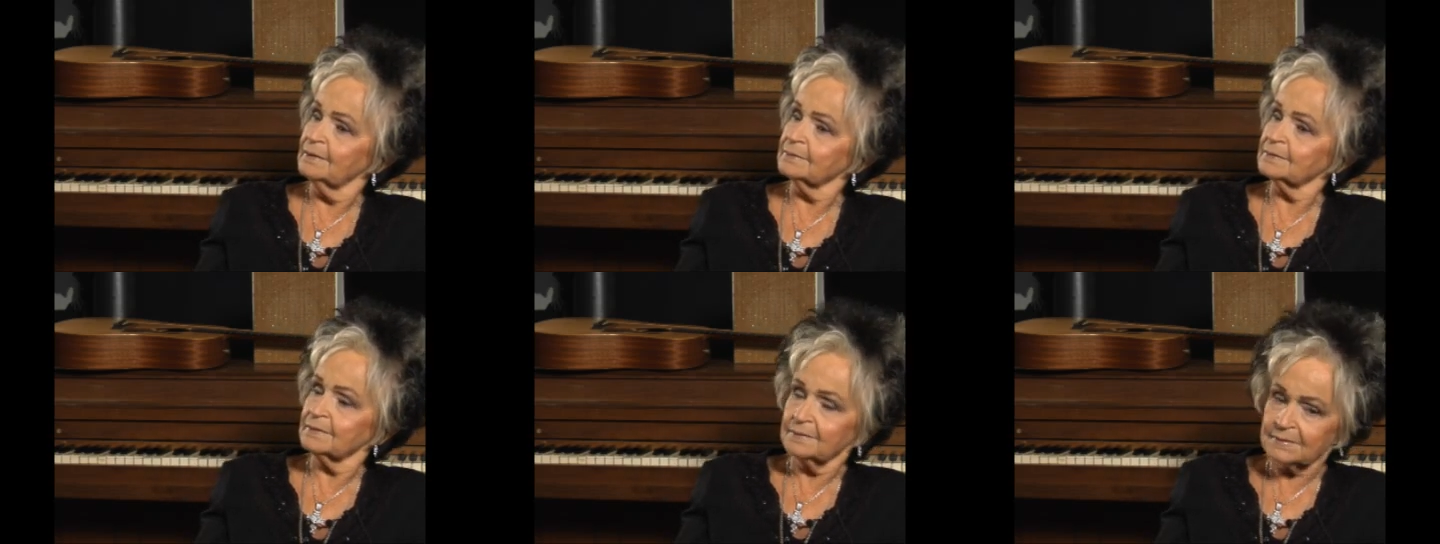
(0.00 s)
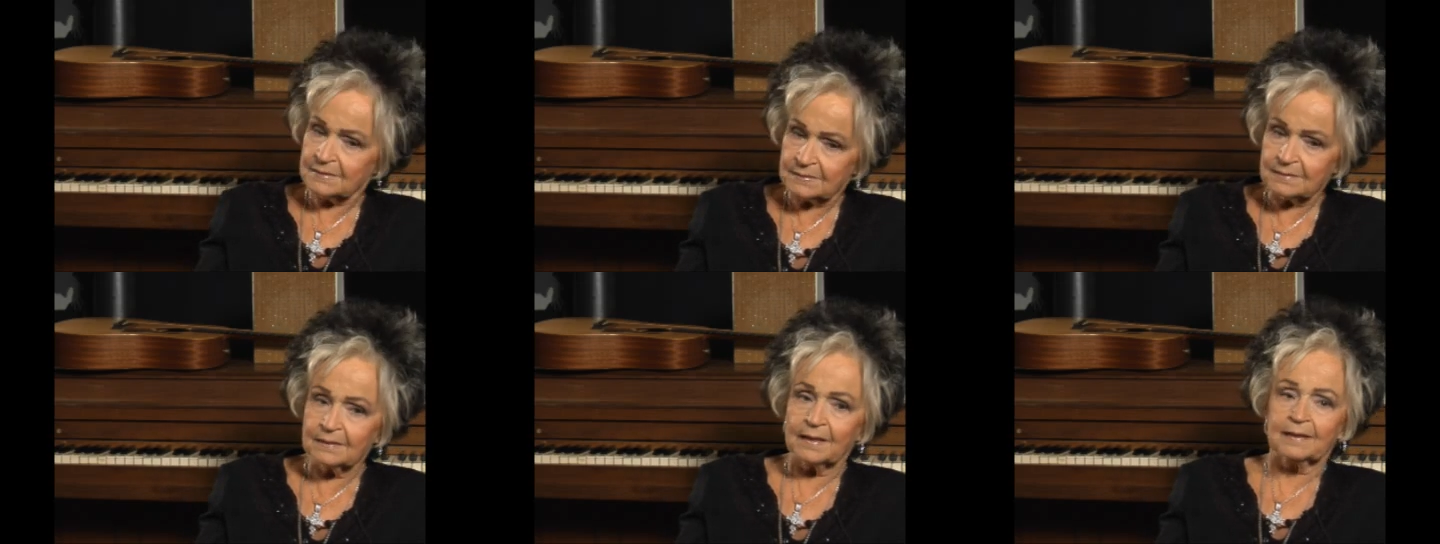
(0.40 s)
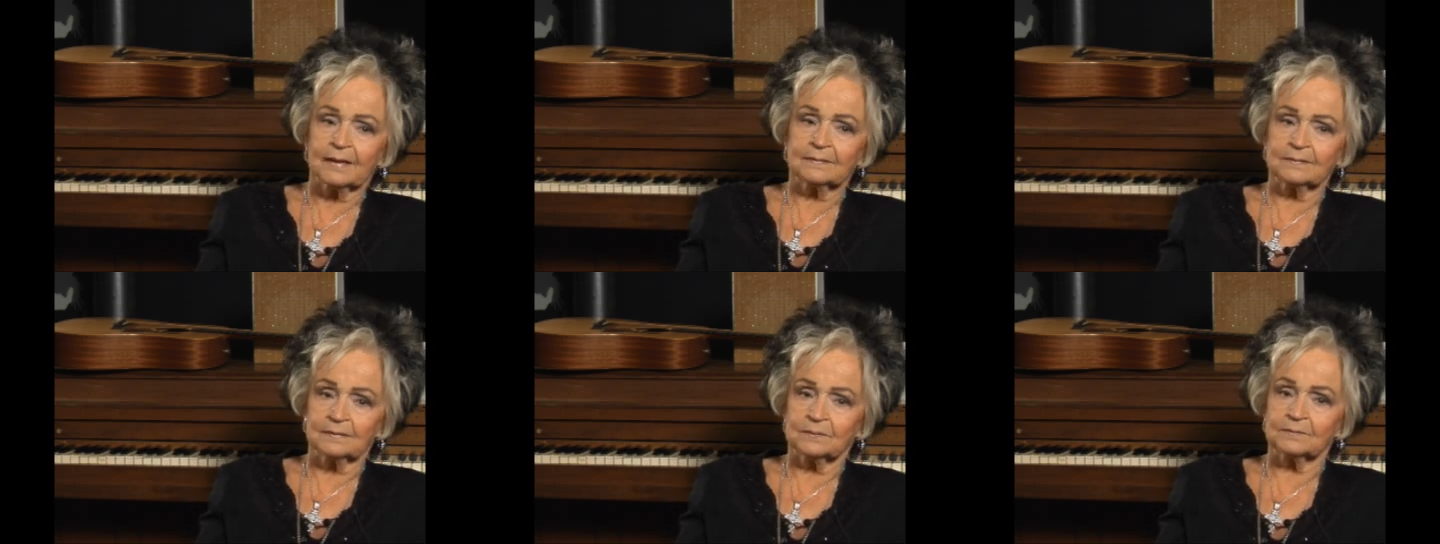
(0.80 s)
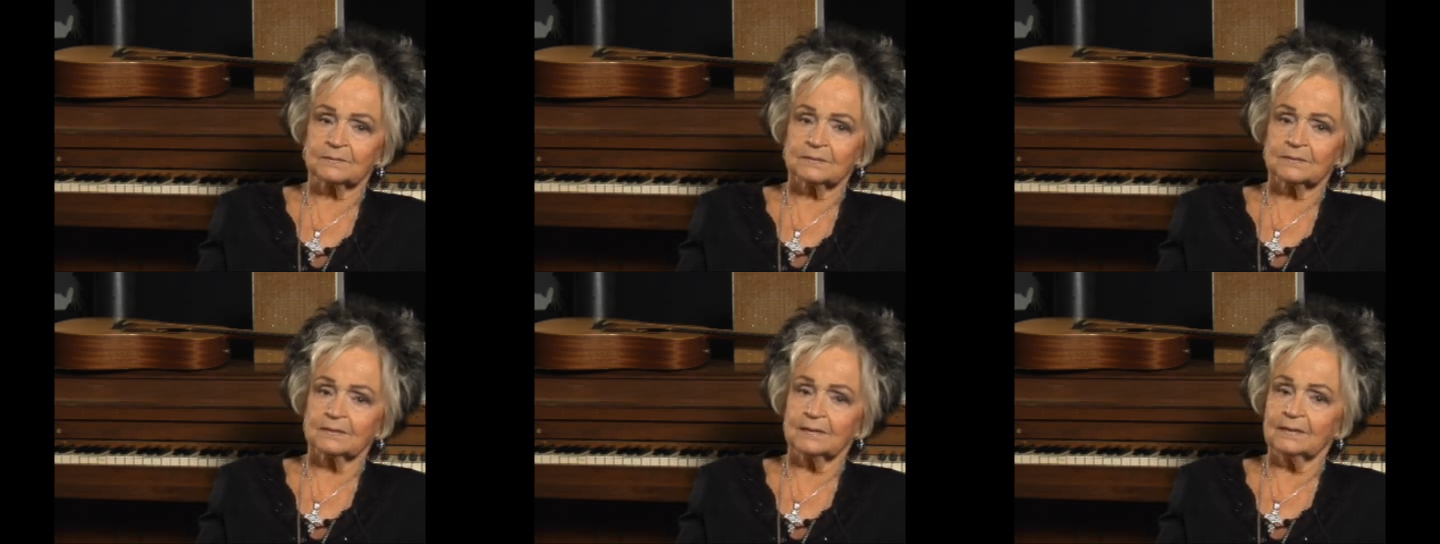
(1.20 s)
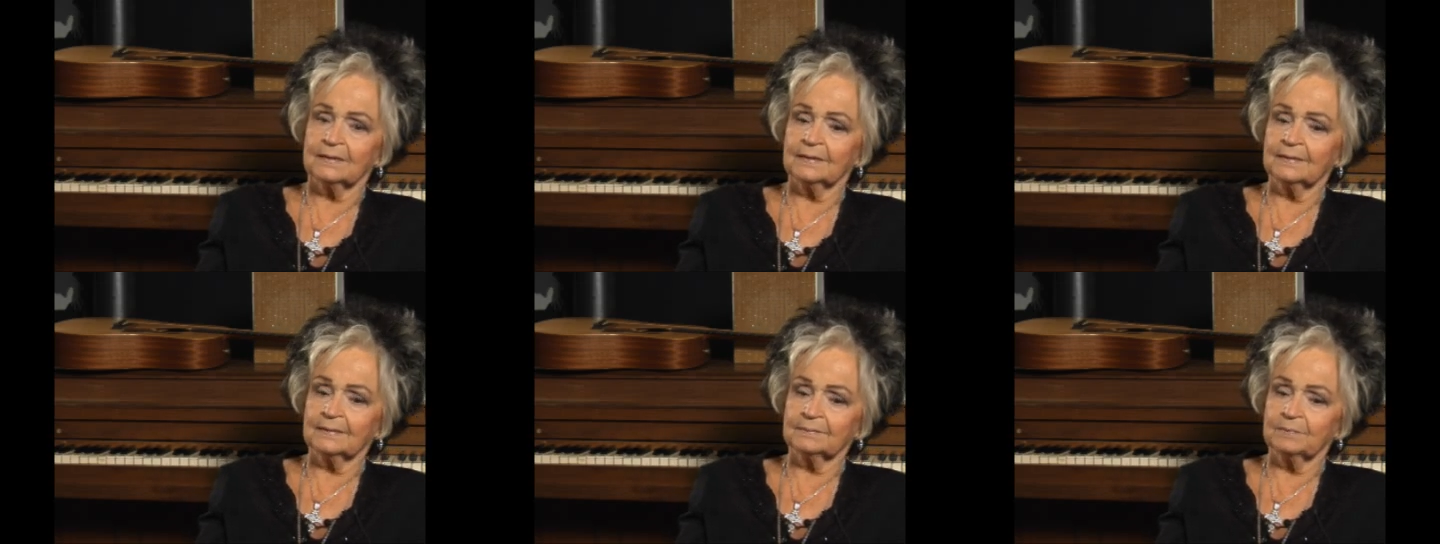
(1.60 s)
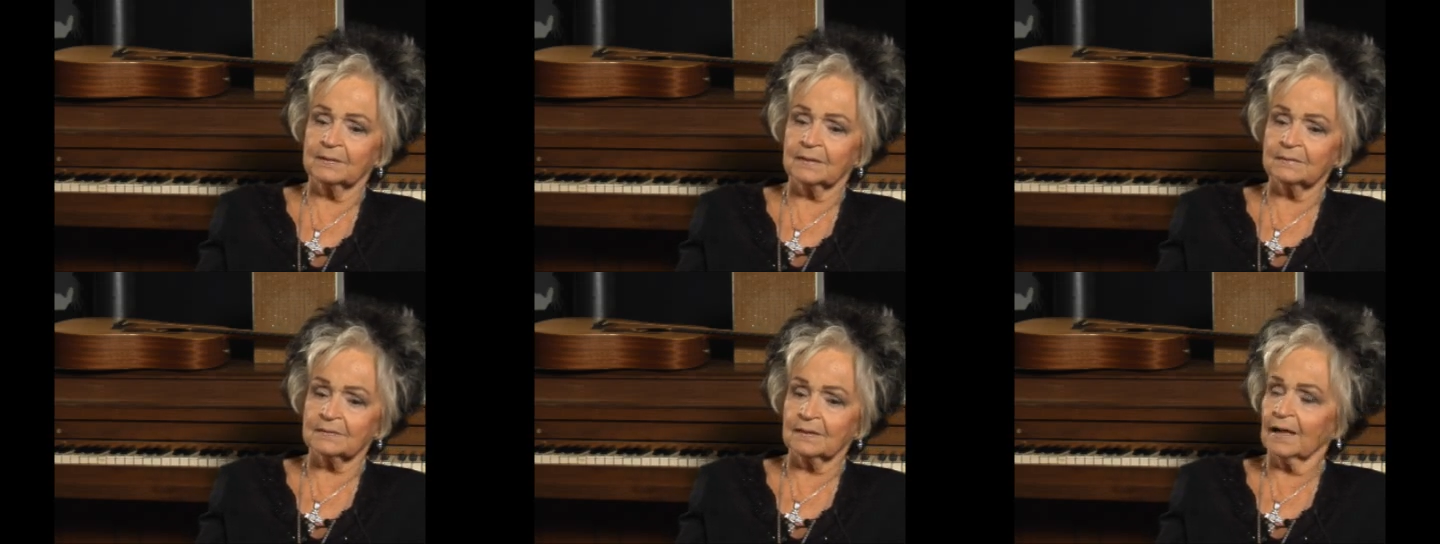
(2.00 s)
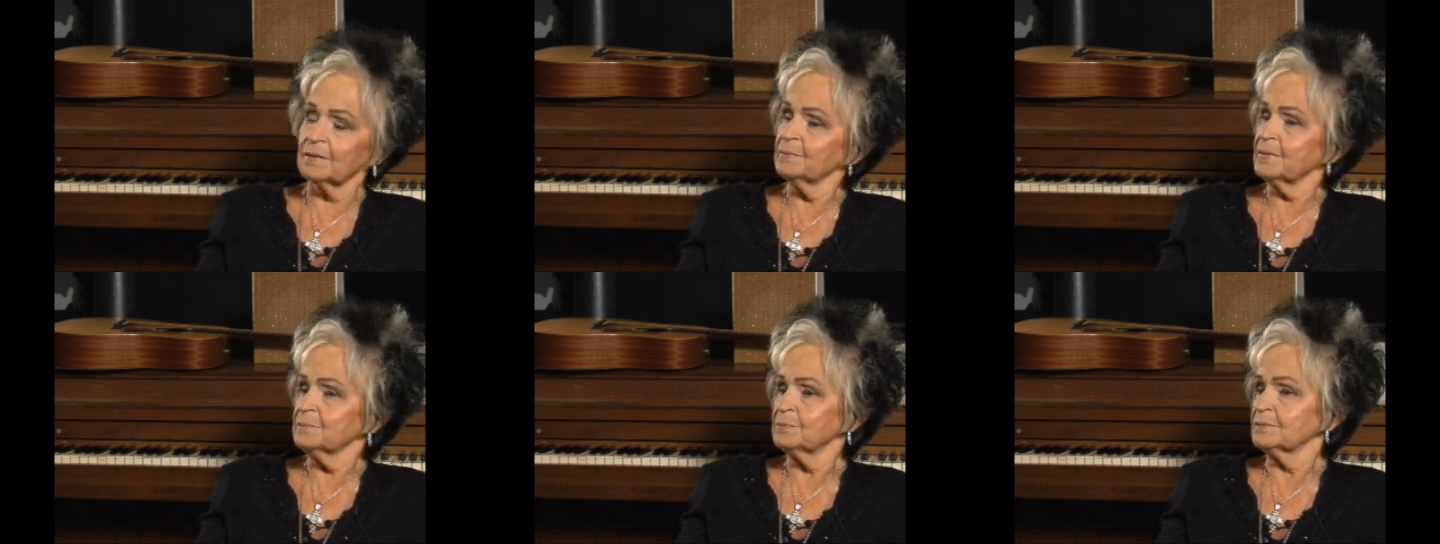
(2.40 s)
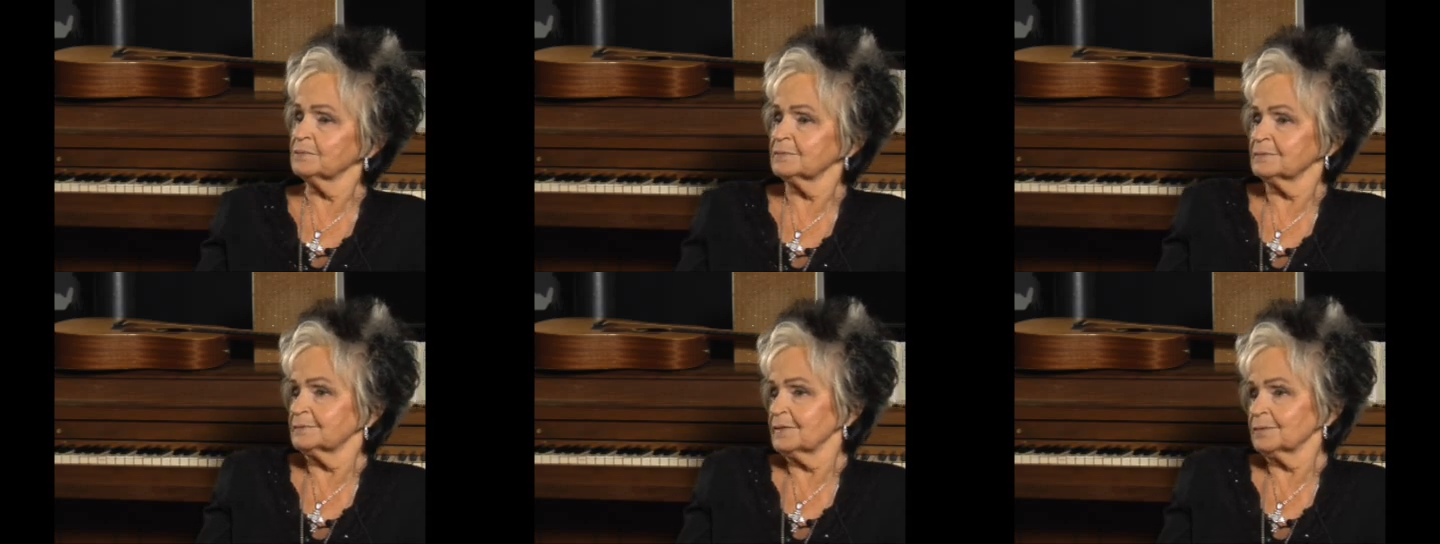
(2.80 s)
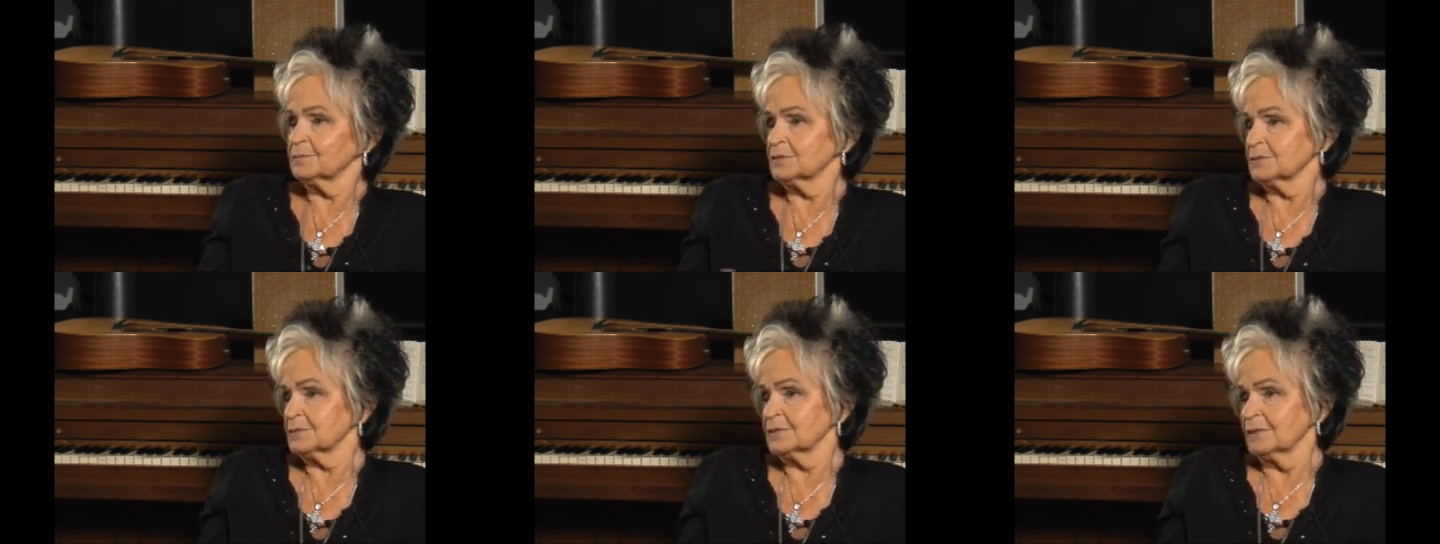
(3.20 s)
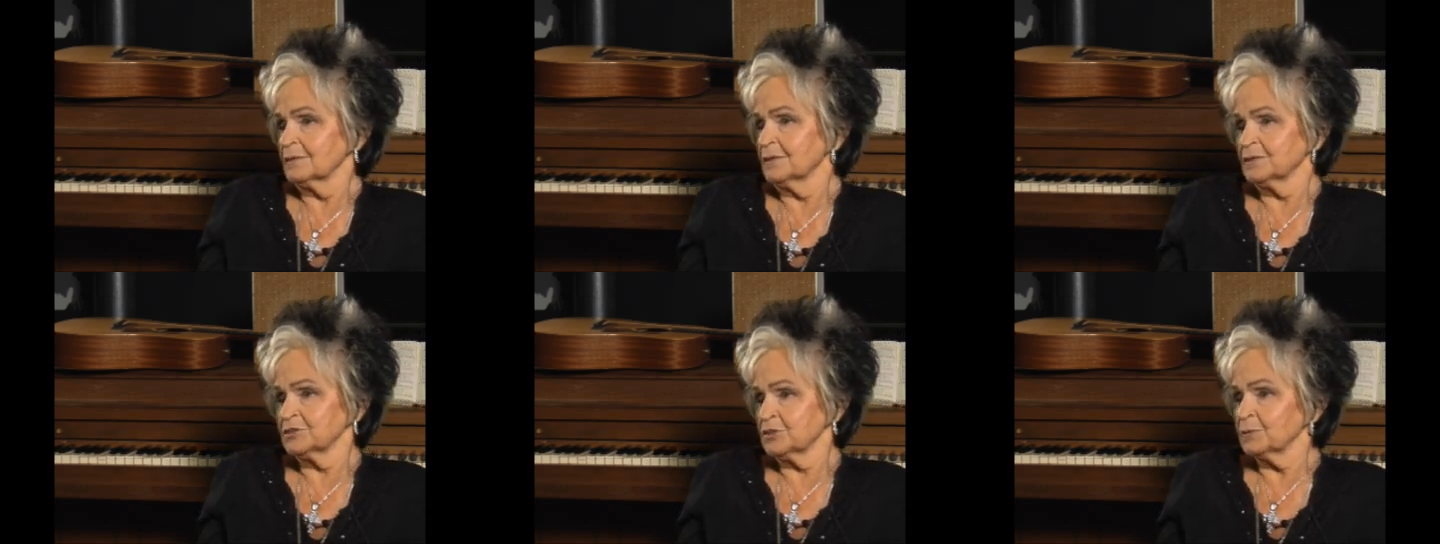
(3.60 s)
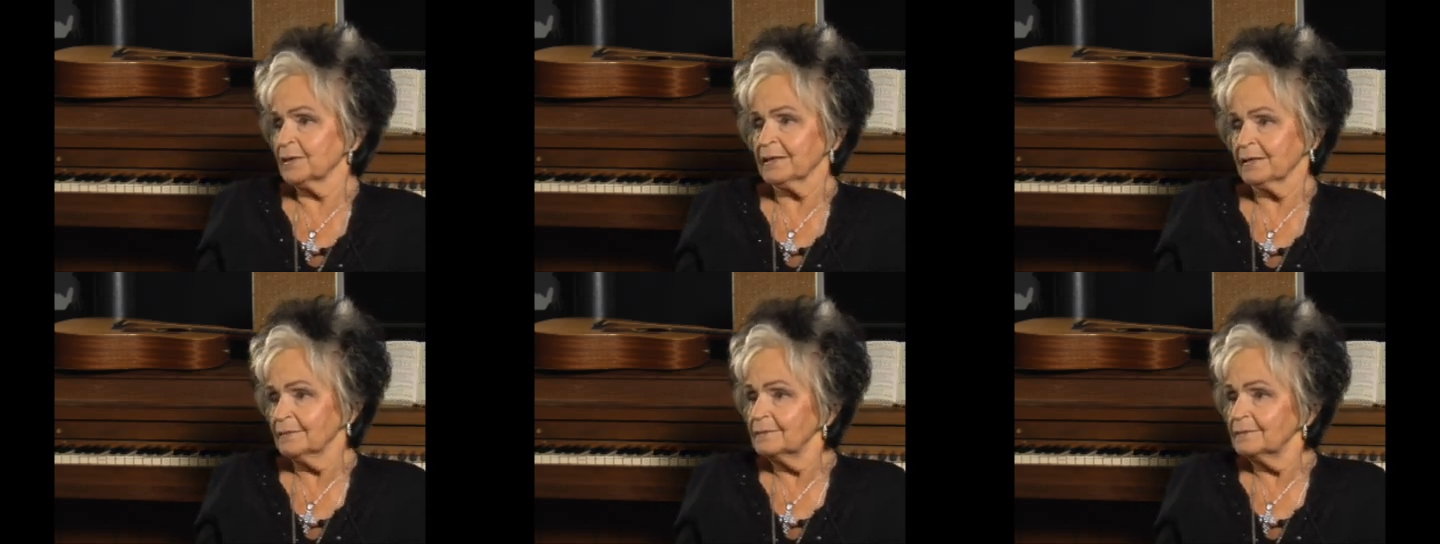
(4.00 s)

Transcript: To this day, I don't. Because a lot of people, that was a luxury.